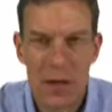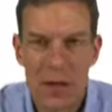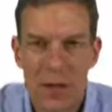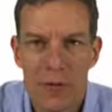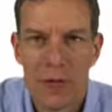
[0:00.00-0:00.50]

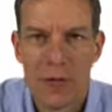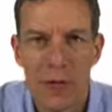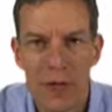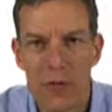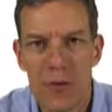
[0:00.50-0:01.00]
that if a
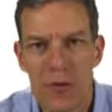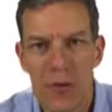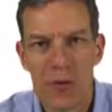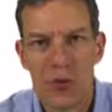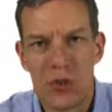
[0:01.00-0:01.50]
given individual
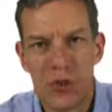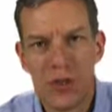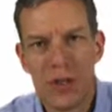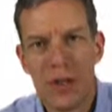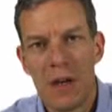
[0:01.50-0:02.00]
was
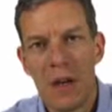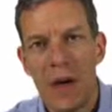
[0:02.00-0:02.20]
choosing